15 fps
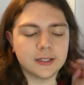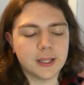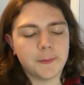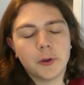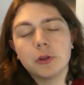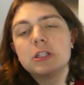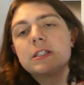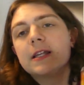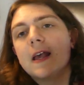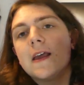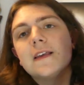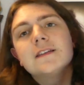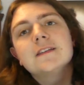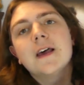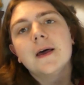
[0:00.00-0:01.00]
they both say
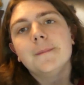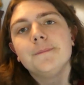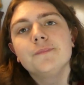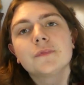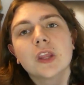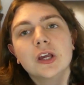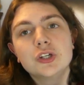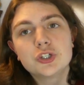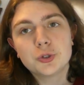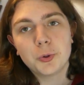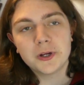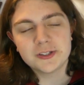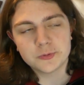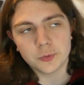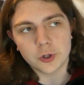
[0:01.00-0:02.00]
some
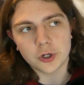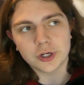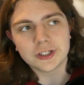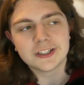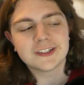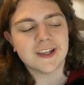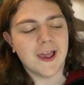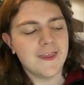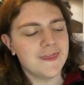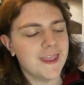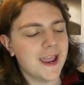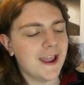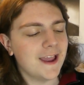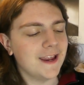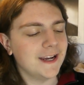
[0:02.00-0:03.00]
choice words, and
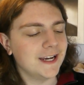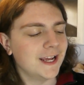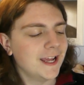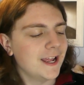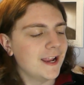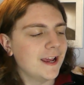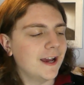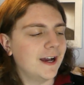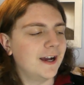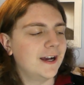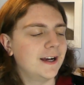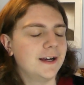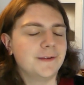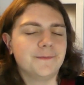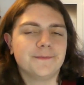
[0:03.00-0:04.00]
then
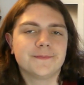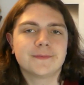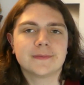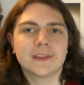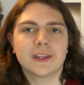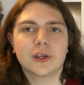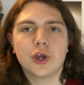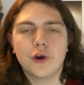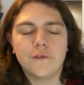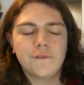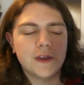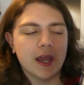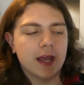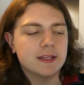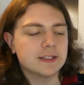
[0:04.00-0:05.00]

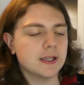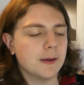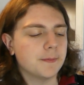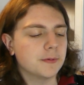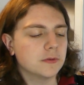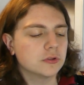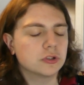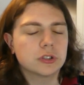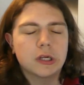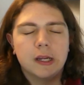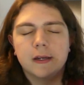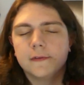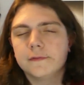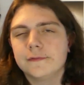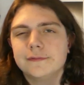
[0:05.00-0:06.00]
Kofi ends up
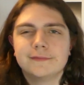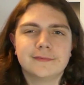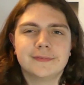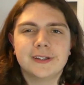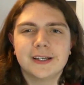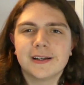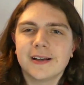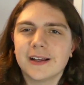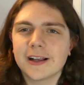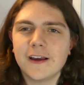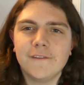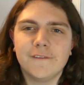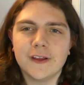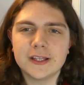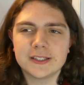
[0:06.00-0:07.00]
kind of
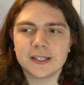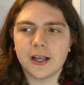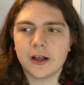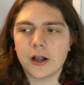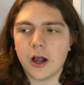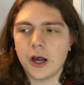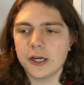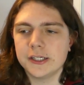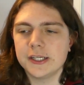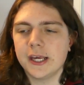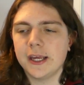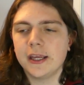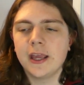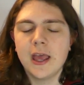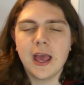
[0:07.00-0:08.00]
convincing
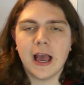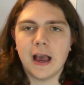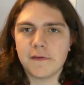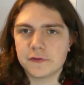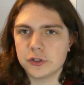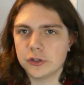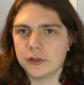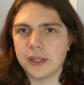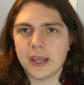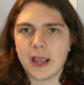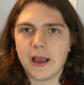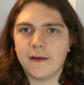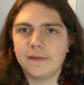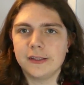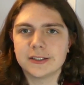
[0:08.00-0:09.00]
Akande after they
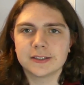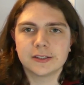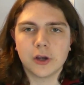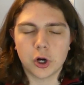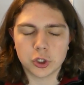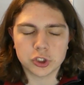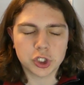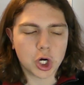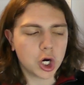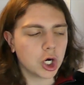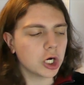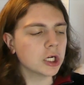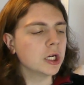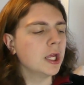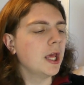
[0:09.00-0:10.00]
have this
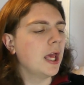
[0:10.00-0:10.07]
heart-to-heart,